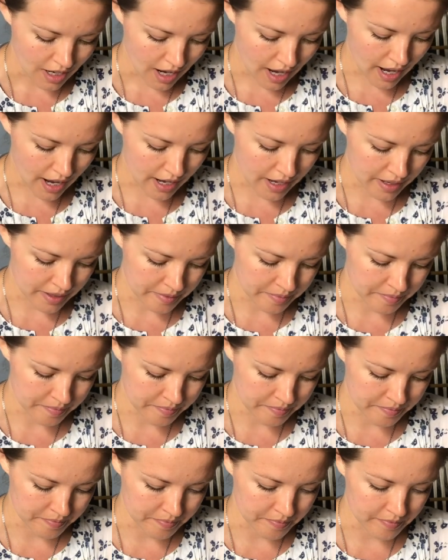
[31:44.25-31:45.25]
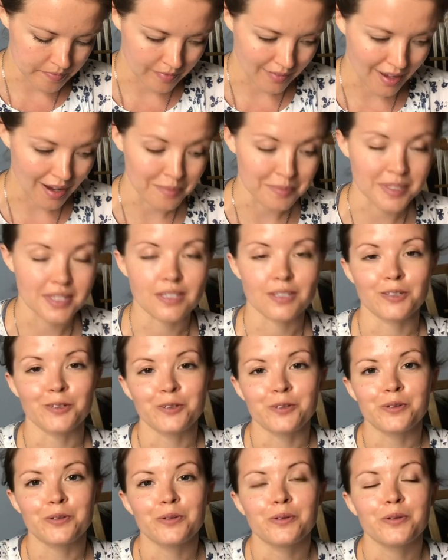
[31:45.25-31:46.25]
I'm
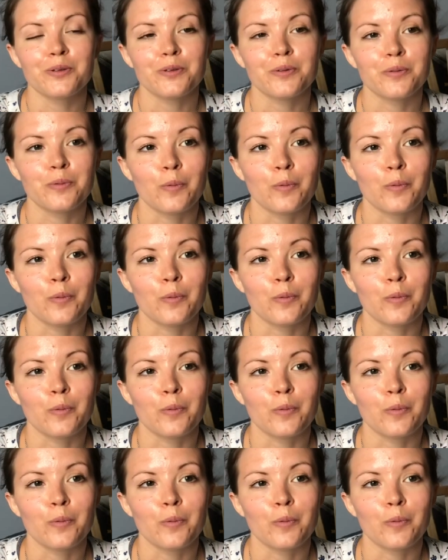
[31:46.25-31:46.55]
still